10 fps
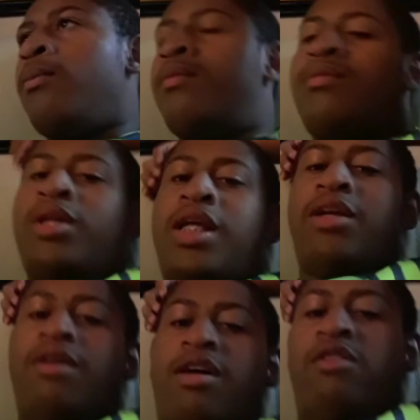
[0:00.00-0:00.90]
Then you
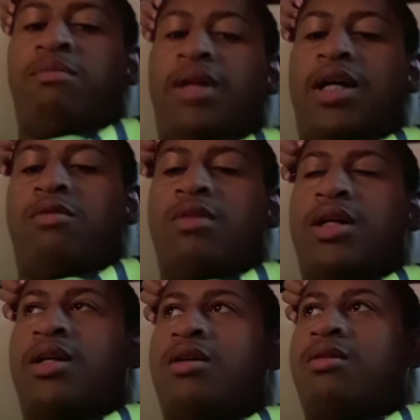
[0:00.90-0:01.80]
have Black
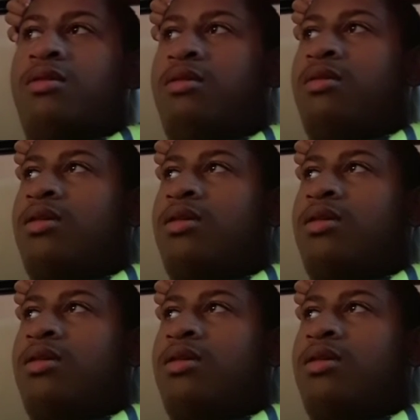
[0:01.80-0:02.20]
Widow, who